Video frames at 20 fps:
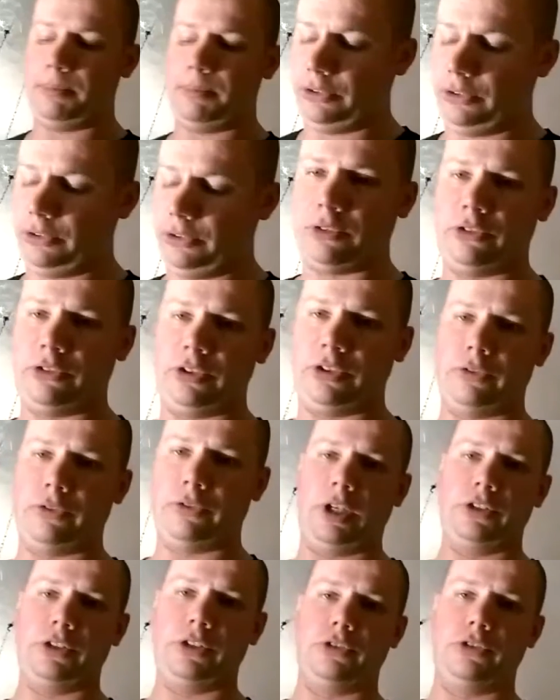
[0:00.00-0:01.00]
is
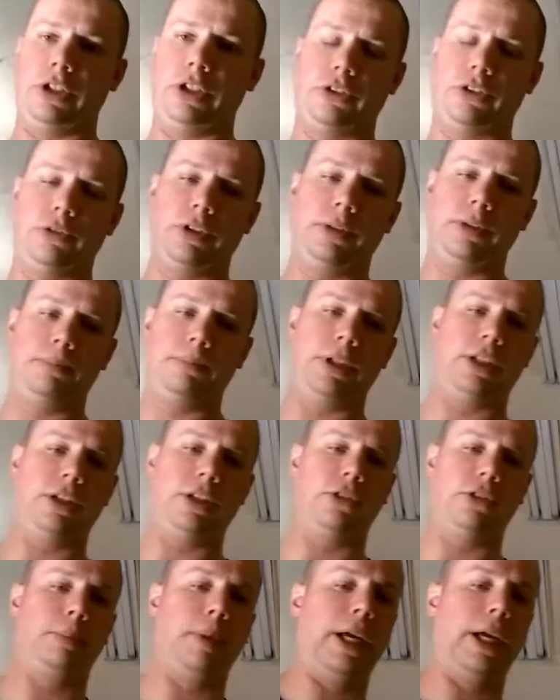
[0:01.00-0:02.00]
self-contradictory, because
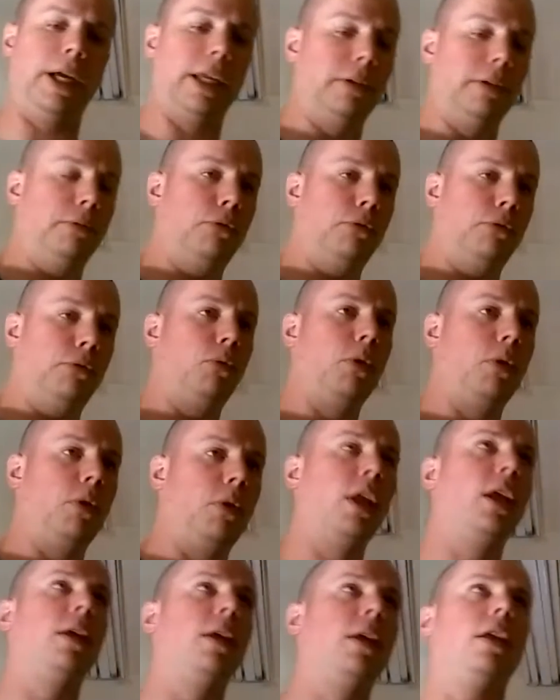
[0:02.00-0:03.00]

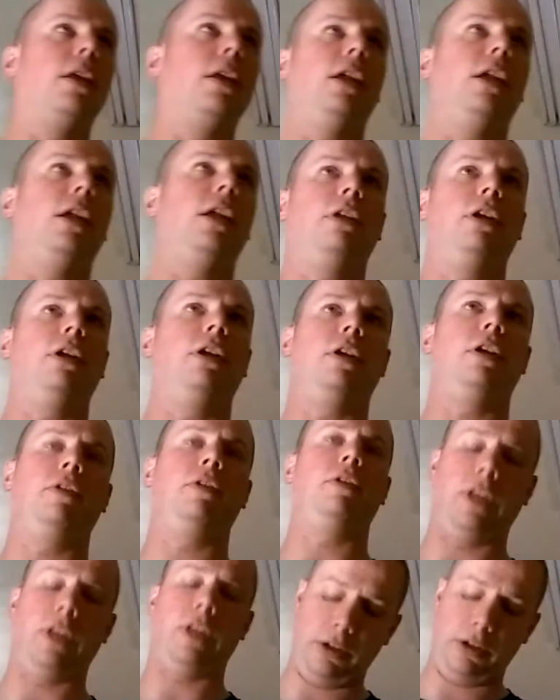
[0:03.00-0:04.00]
if they
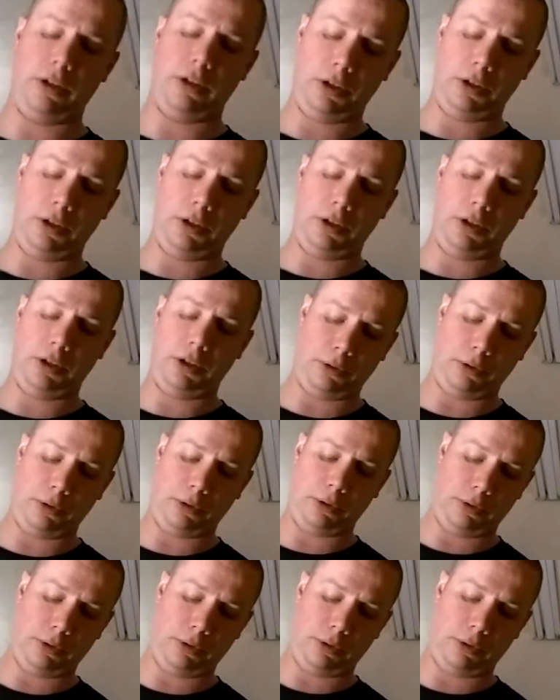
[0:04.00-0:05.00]
are saying, if
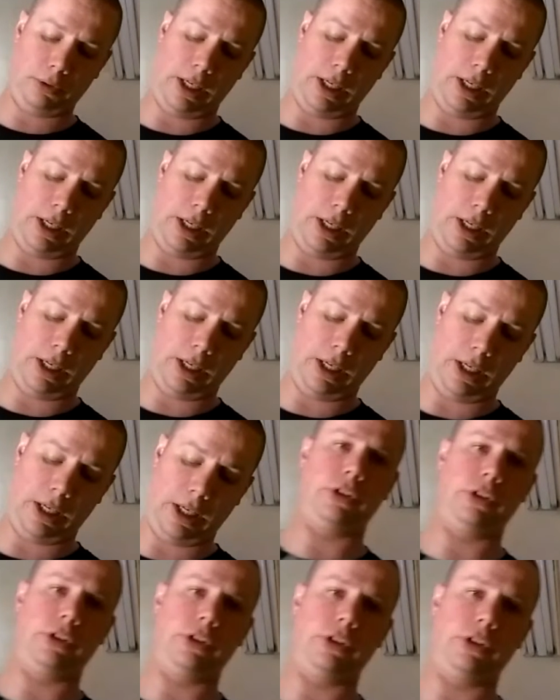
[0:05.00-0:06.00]
they're using it as a shorthand
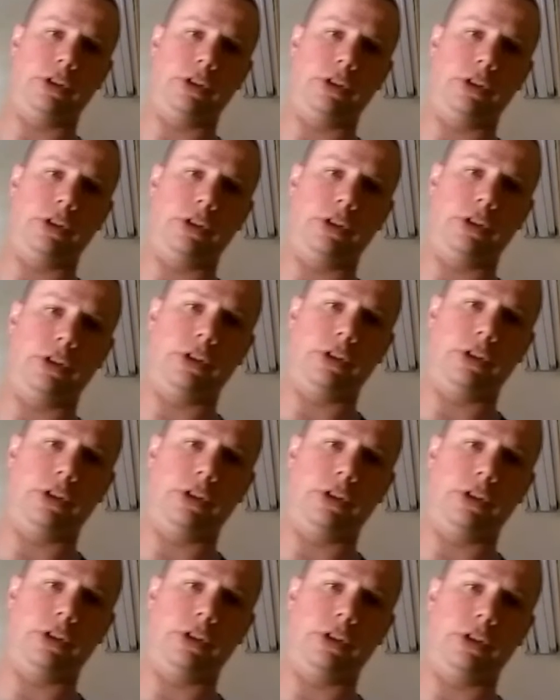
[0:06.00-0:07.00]
for,
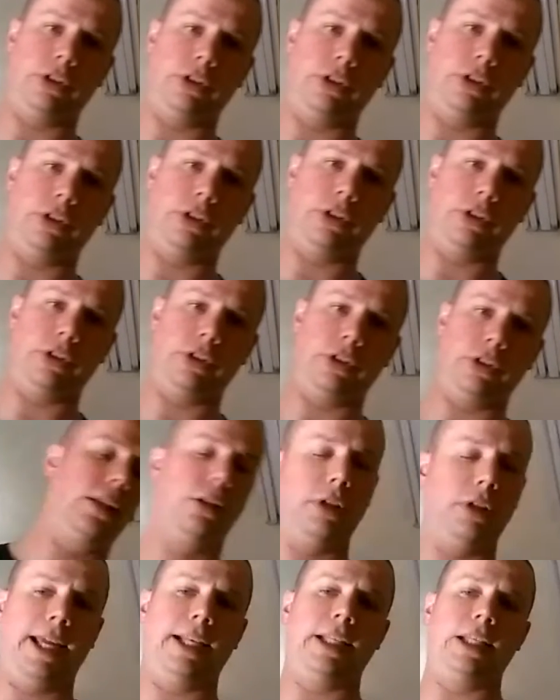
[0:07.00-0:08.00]
I literally
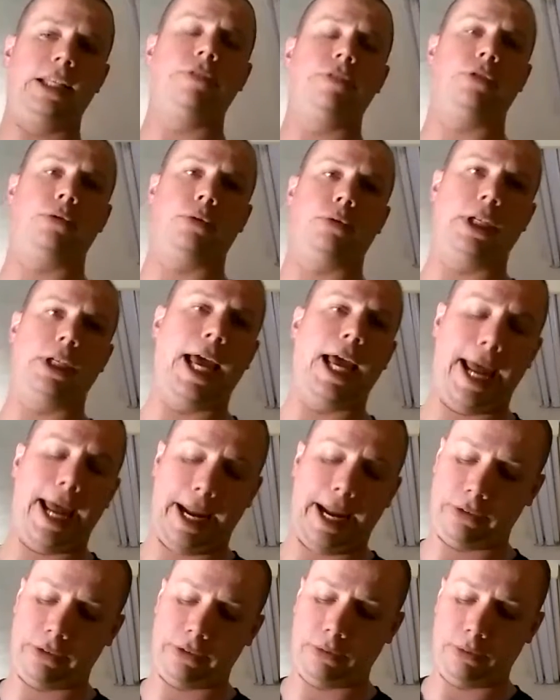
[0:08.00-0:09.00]
can't even
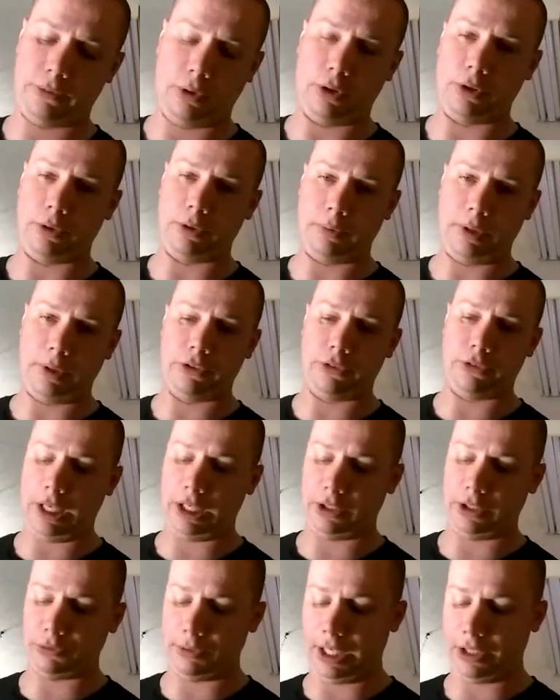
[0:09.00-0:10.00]
react, or insert
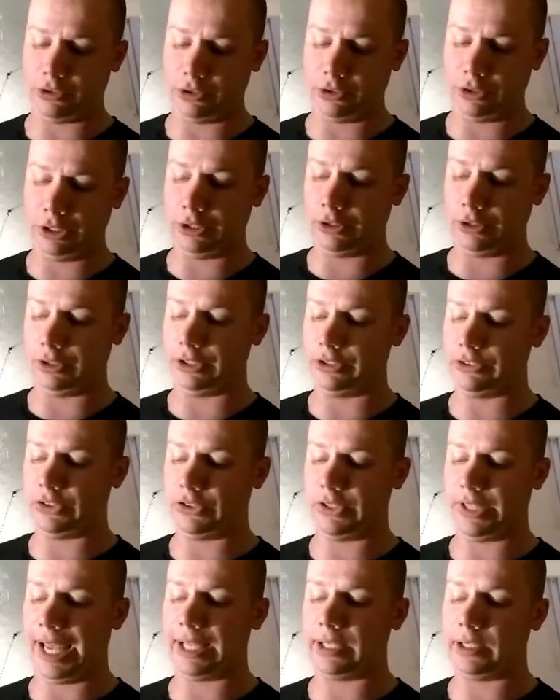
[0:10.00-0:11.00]
X reaction here, isn't
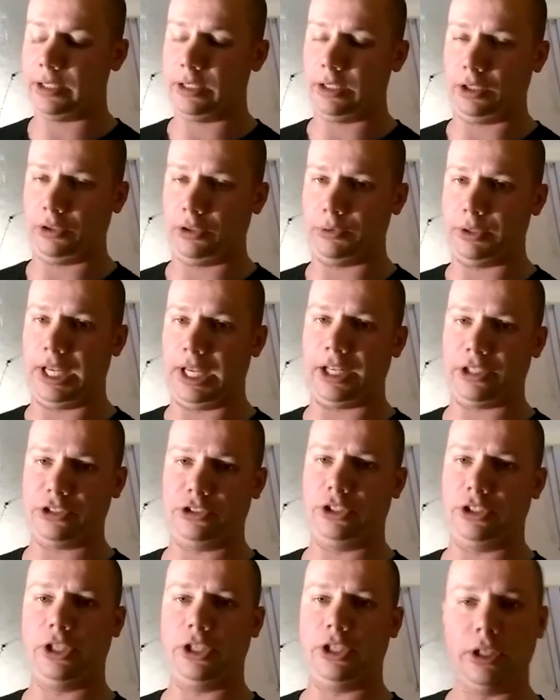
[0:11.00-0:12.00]
that a reaction in and
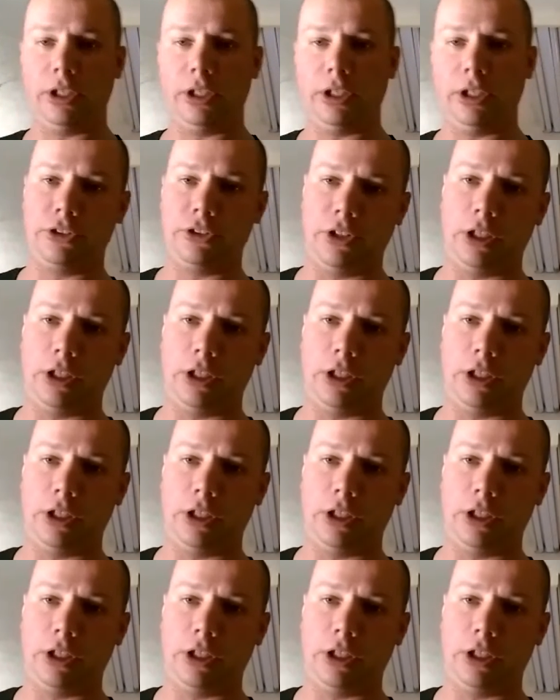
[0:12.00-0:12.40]
of itself?